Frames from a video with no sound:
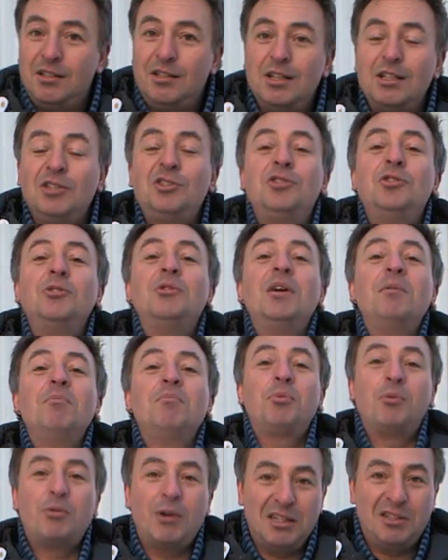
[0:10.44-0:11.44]
dish to
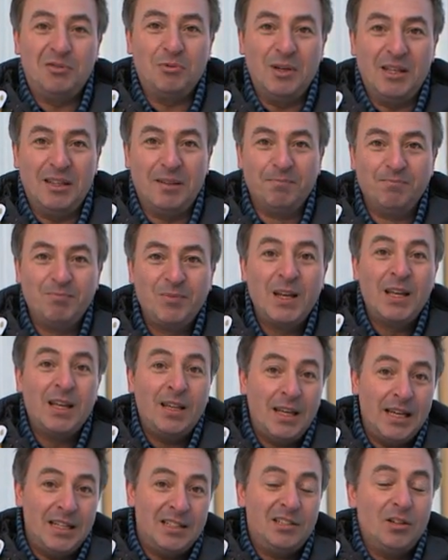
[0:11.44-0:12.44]
impress with.
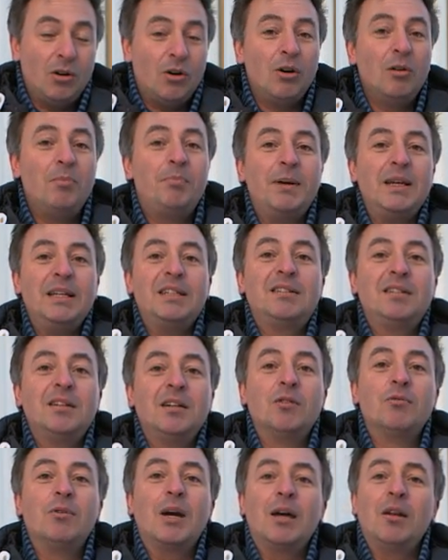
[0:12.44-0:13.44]
It's all based
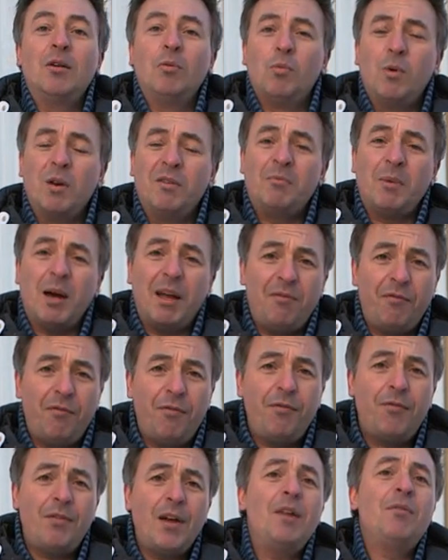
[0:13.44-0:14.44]
around one of my
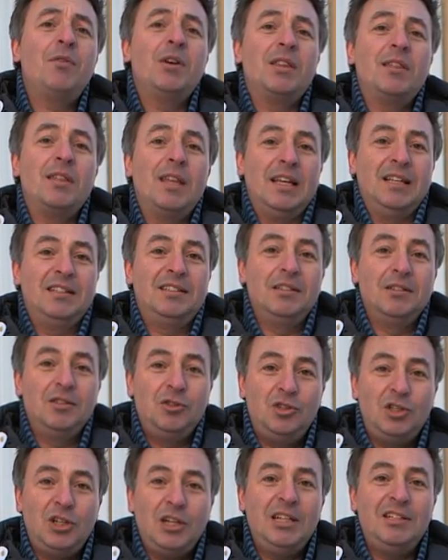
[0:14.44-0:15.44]
favorite things,
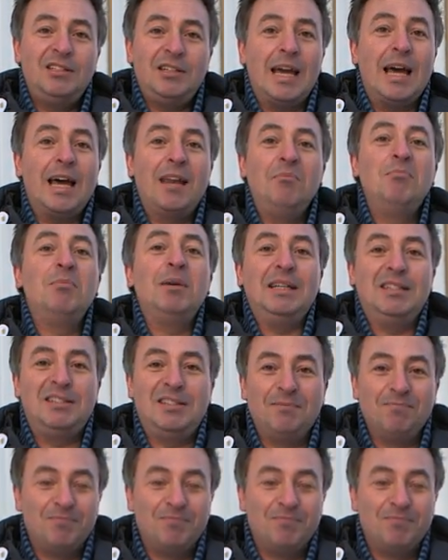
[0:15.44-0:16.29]
cheese and meat.